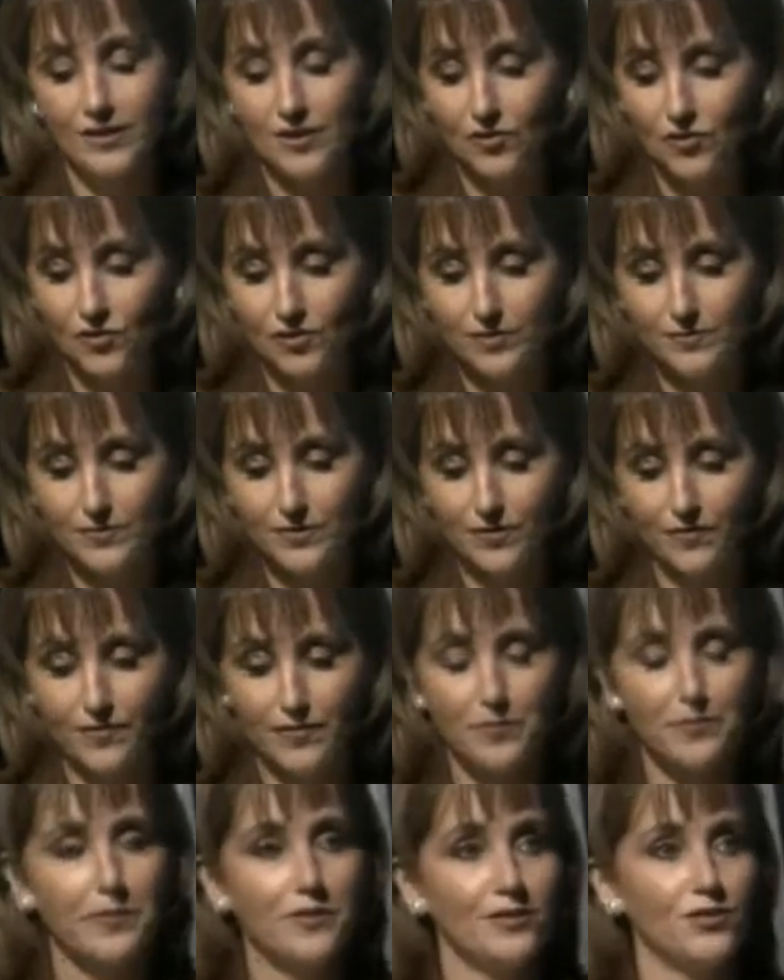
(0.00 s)
and in terms of
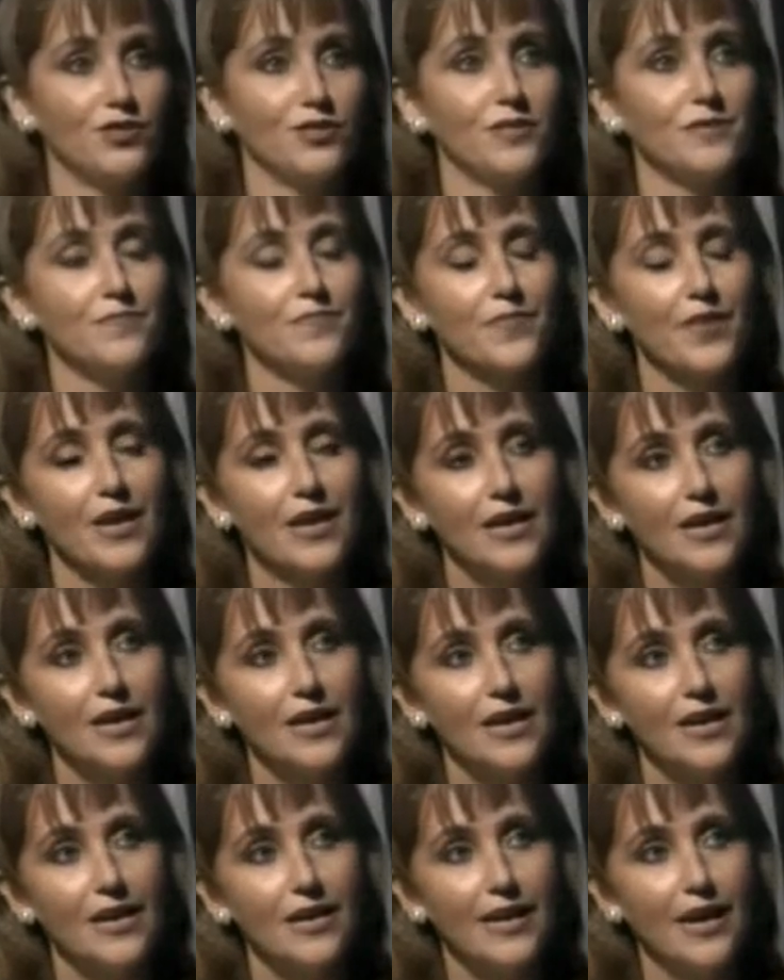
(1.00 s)
the budget.
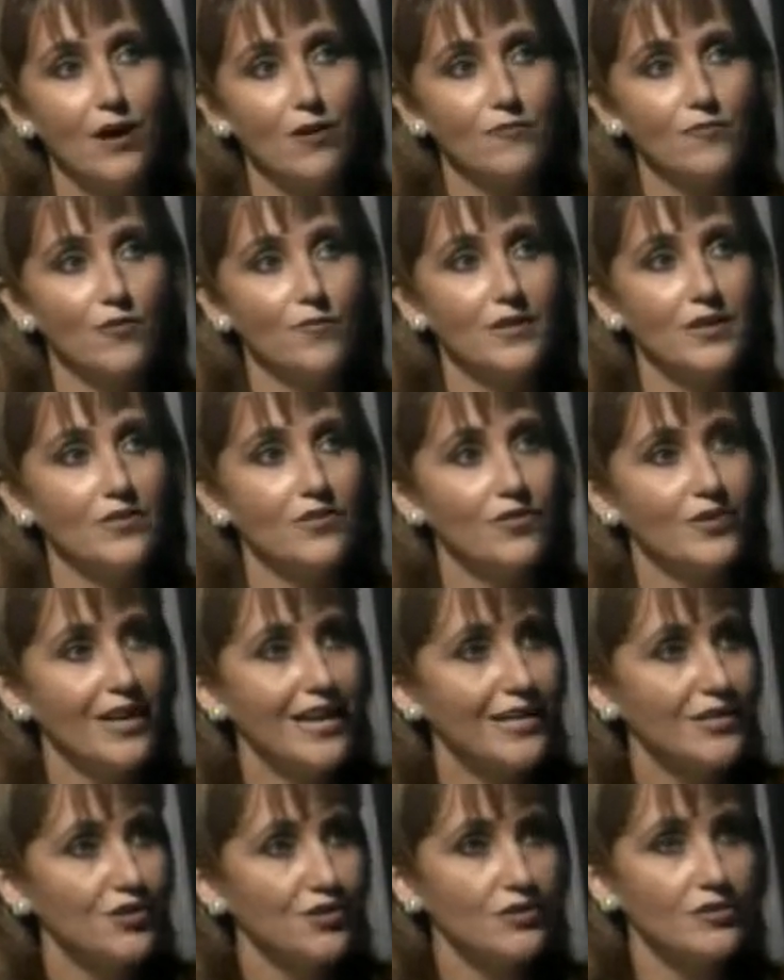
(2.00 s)
Now, from the
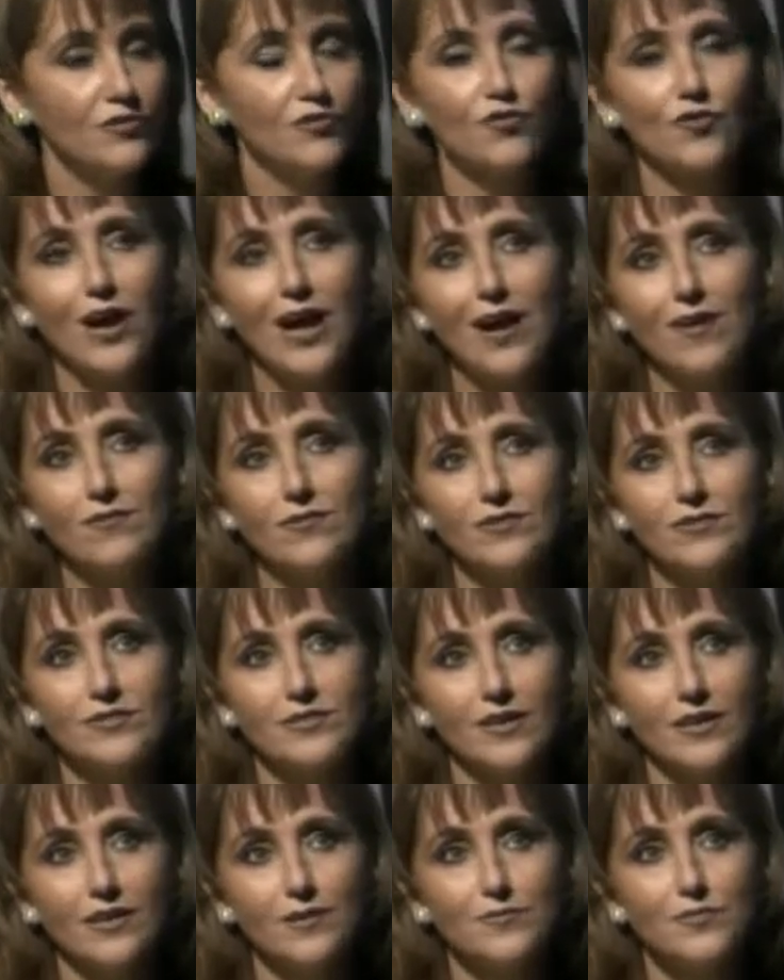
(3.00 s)
international travelers
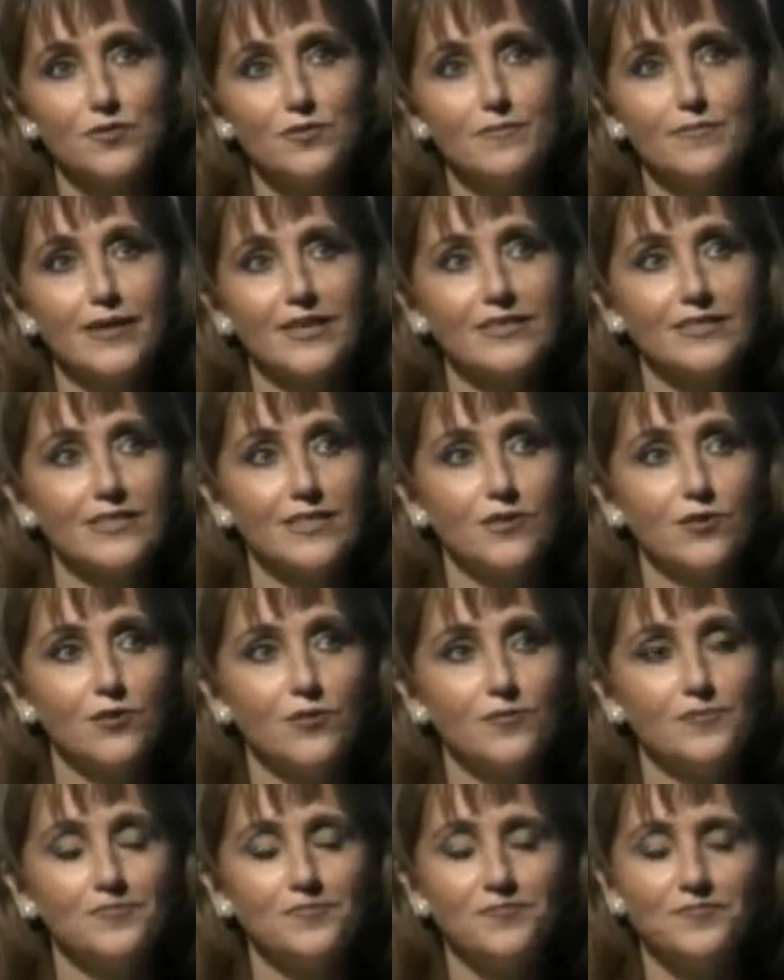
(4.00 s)
that come to
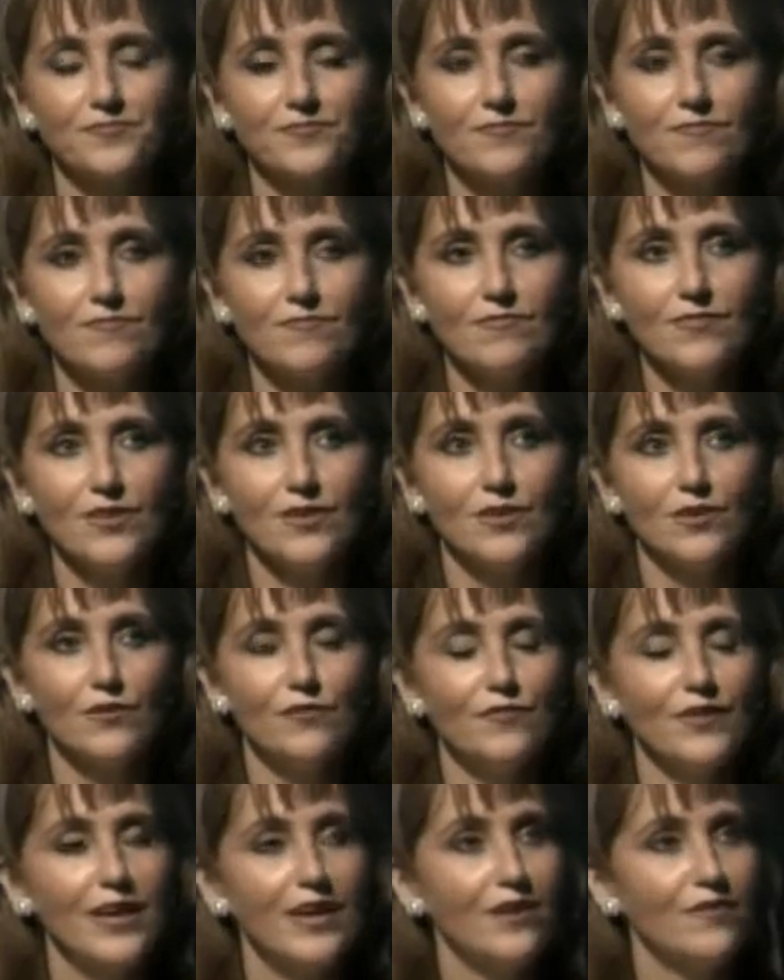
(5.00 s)
Mexico,
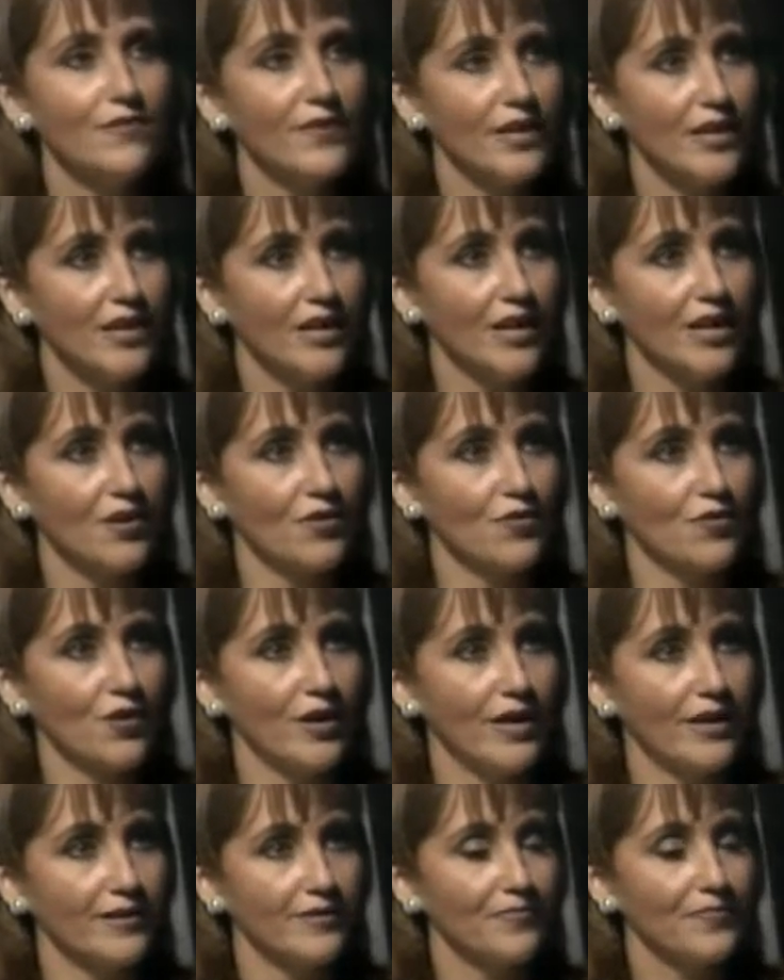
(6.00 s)
of every
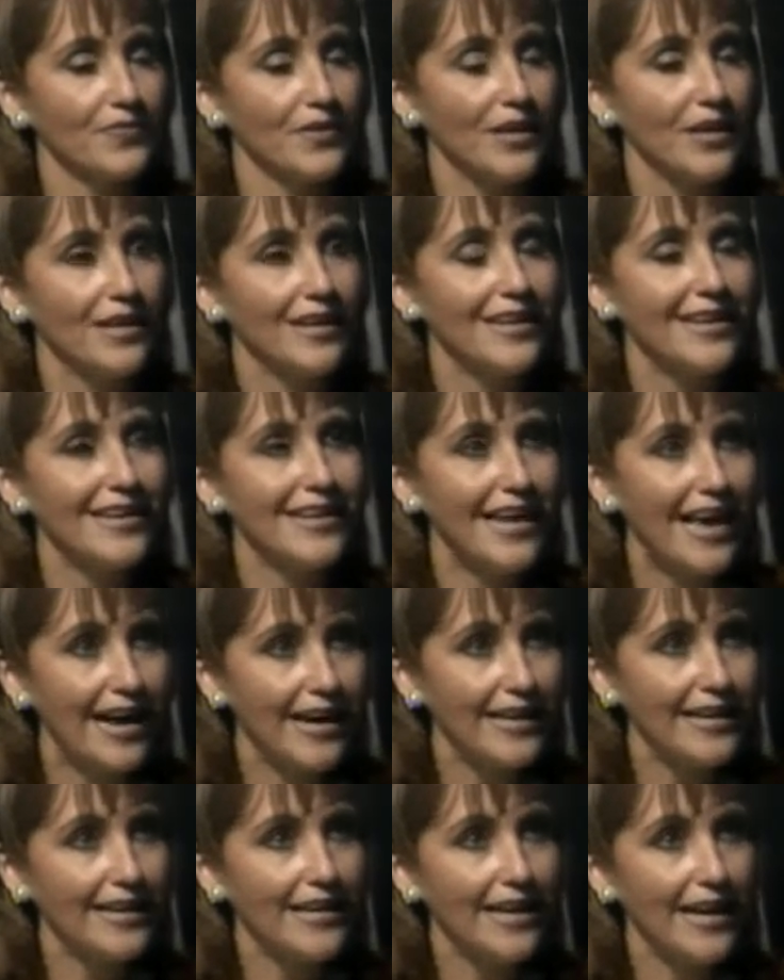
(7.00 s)
100,
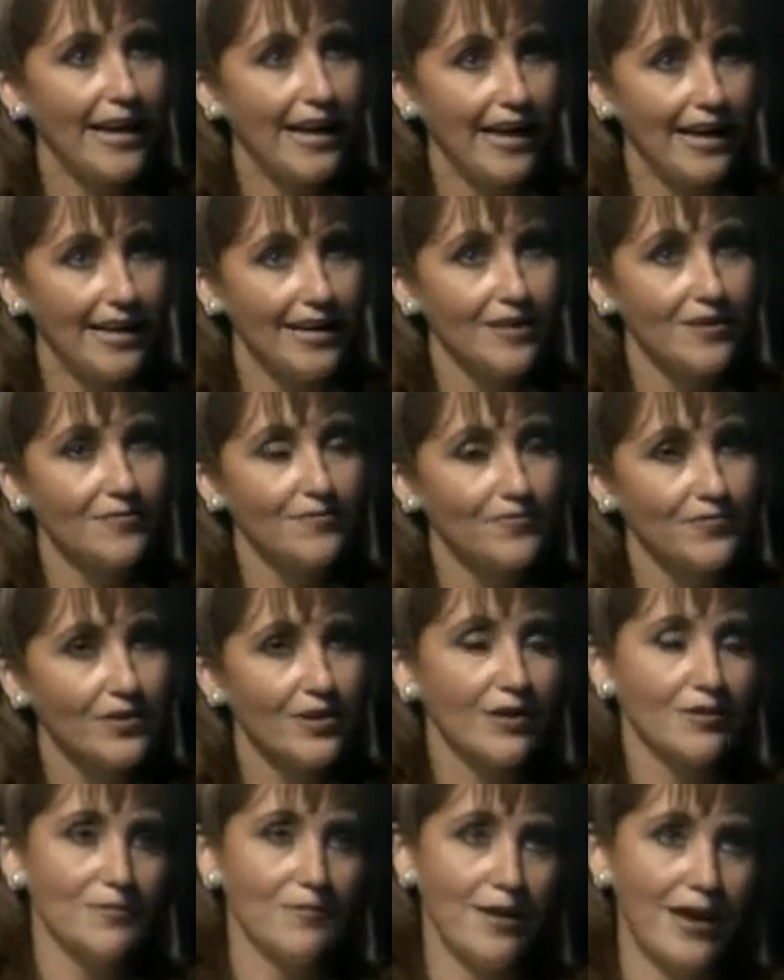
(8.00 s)

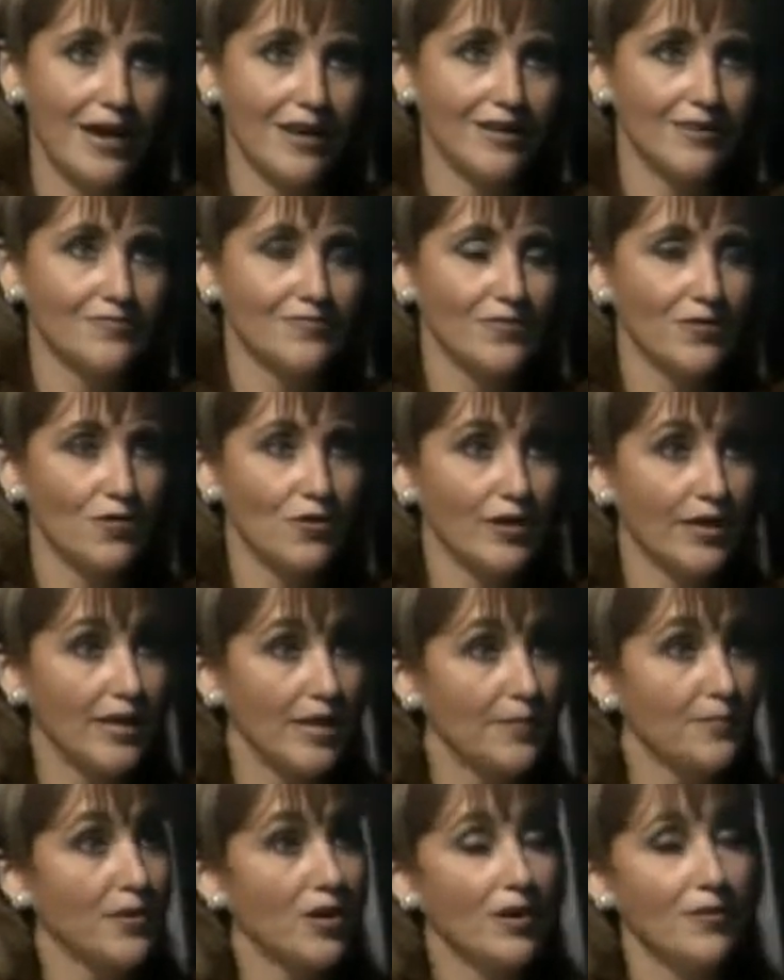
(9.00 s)
98 come back or
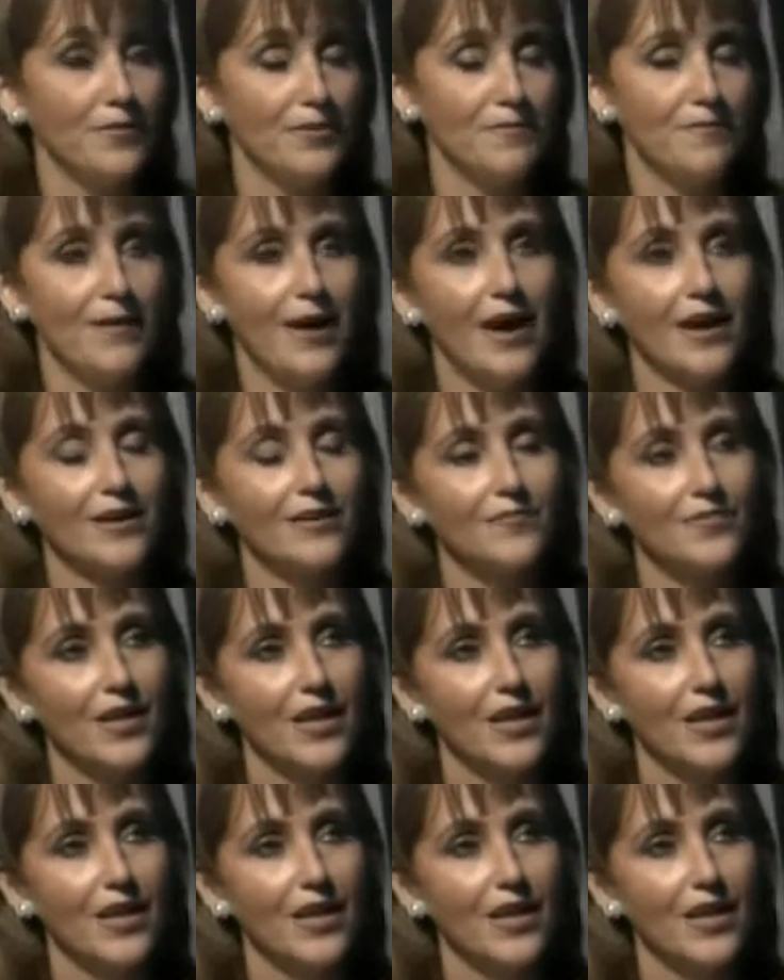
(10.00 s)
keep coming back.